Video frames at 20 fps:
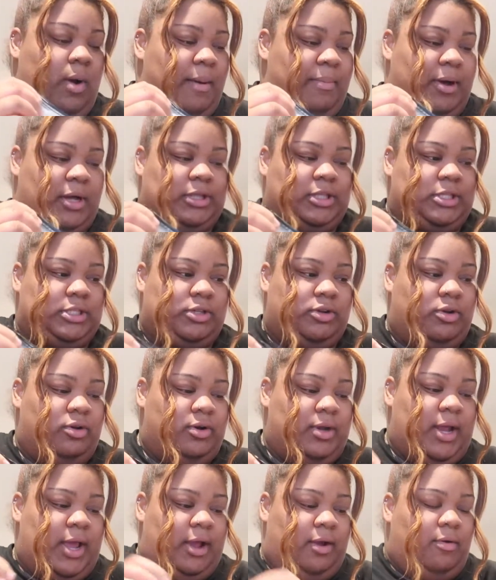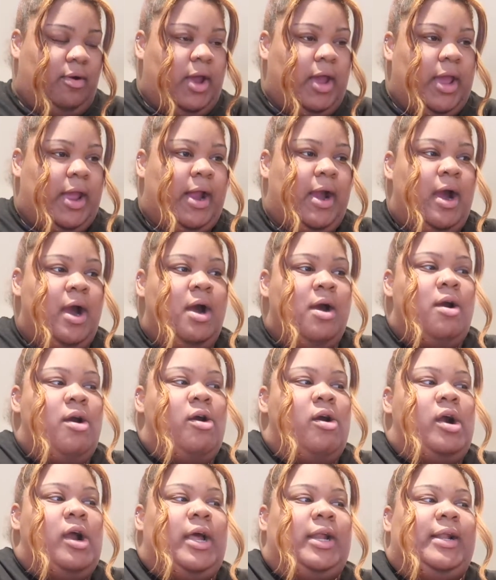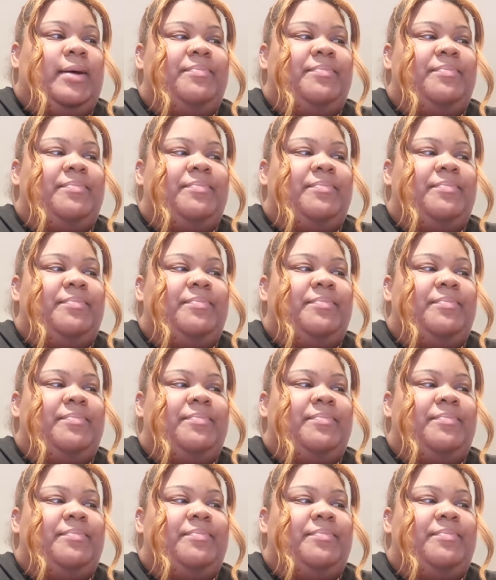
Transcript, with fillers: I bought this crew neck, right? And